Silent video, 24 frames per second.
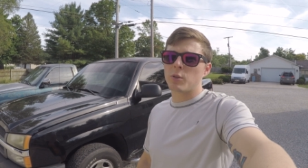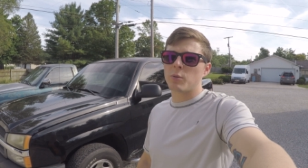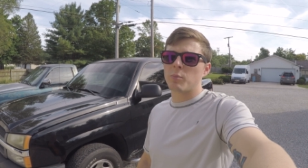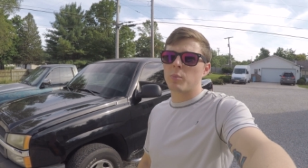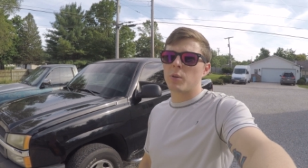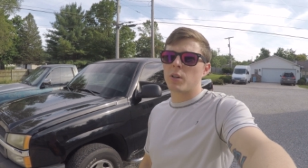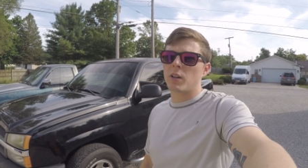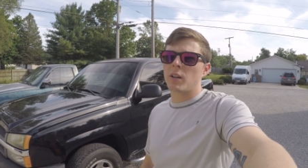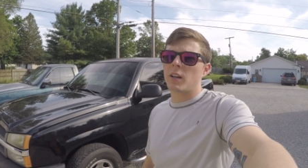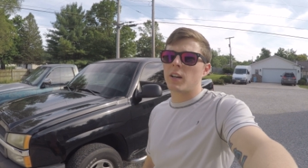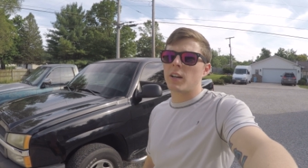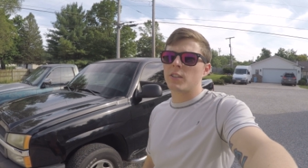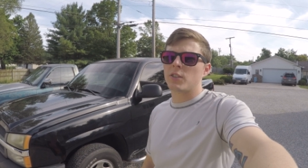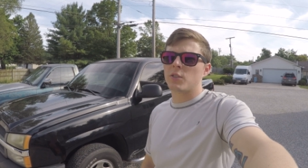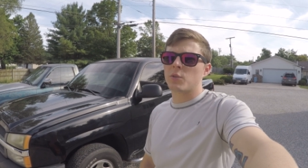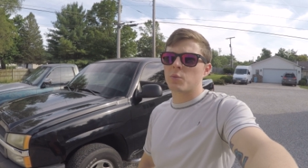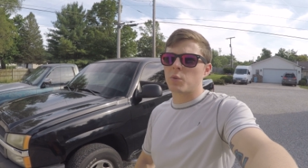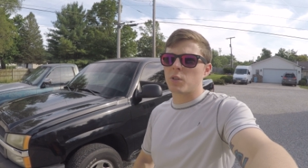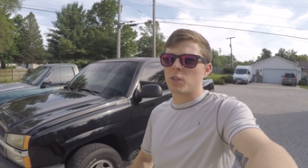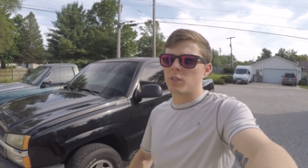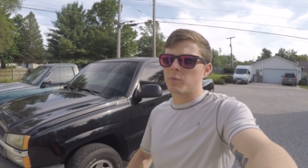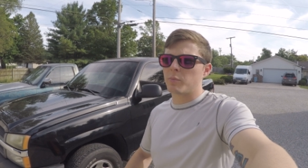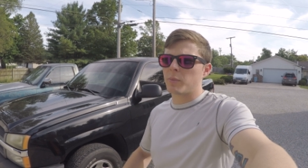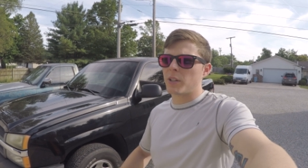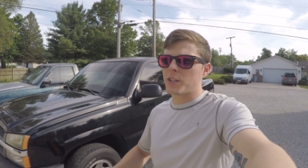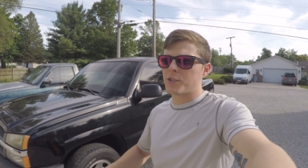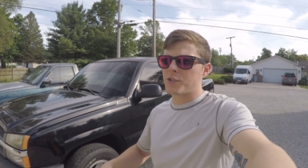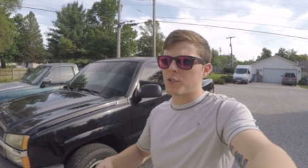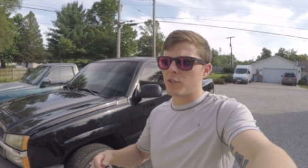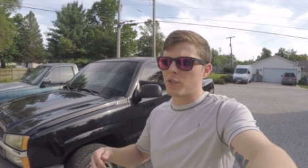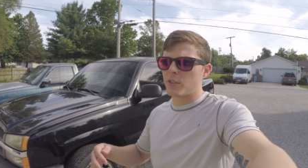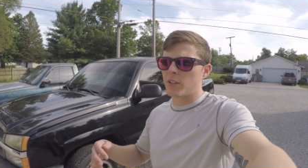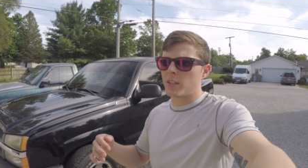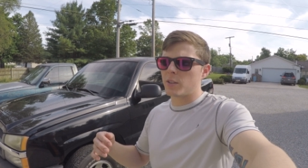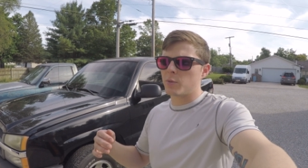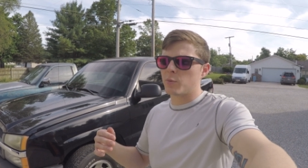but I just wanted to make
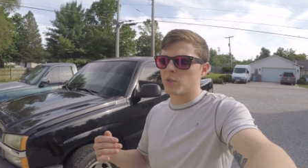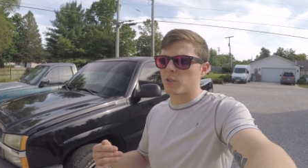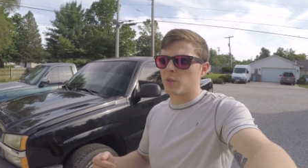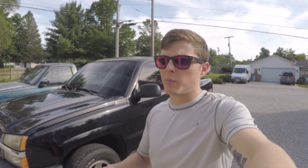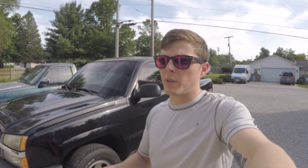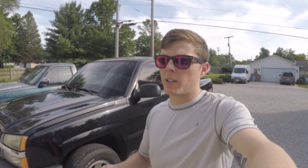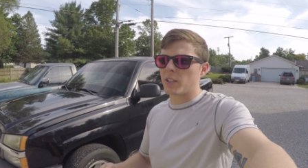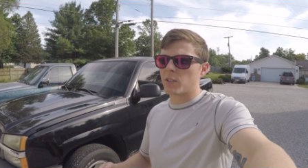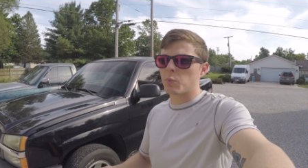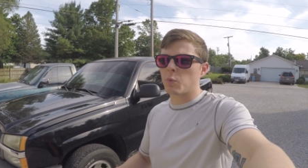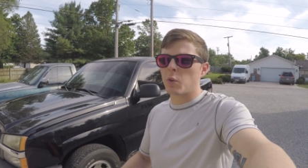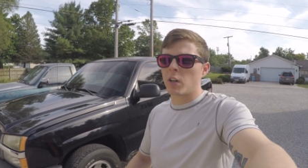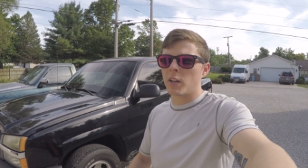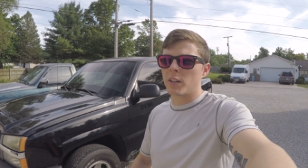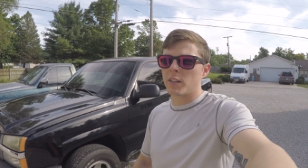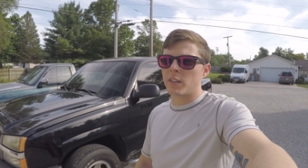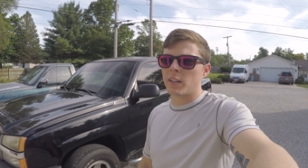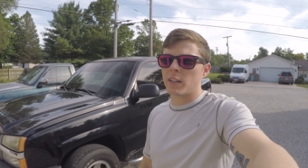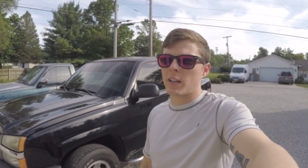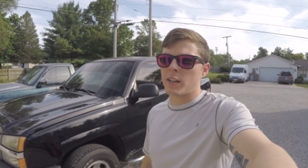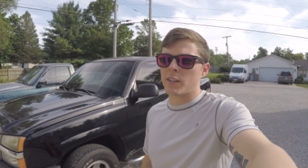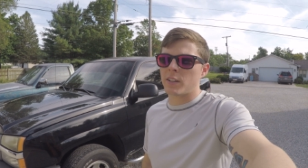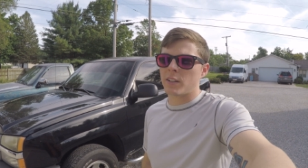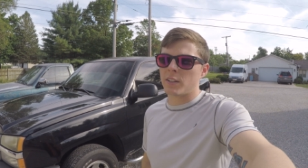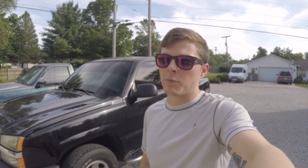sure that it was the best one and I